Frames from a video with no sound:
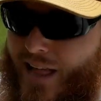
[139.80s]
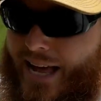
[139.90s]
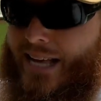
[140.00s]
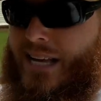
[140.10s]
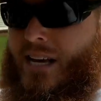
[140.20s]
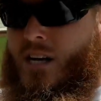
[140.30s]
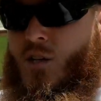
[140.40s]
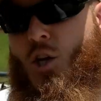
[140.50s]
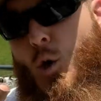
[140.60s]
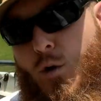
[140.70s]
like
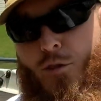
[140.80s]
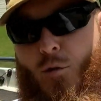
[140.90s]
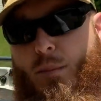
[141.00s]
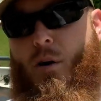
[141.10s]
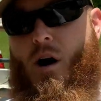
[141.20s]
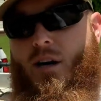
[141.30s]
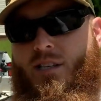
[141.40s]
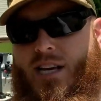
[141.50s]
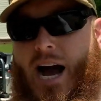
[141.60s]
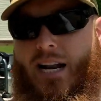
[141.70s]
two to three
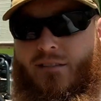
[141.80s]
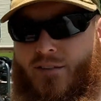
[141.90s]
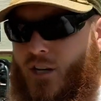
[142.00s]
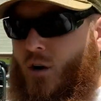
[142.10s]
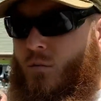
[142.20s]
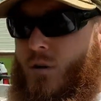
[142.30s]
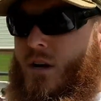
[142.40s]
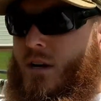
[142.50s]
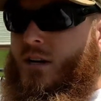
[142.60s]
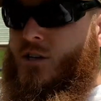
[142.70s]
ponds kind of, you know,
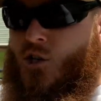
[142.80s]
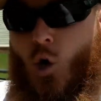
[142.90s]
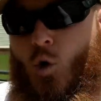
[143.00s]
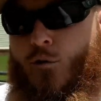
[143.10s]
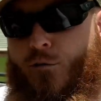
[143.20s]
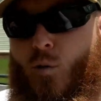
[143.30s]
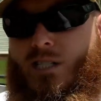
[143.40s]
circled for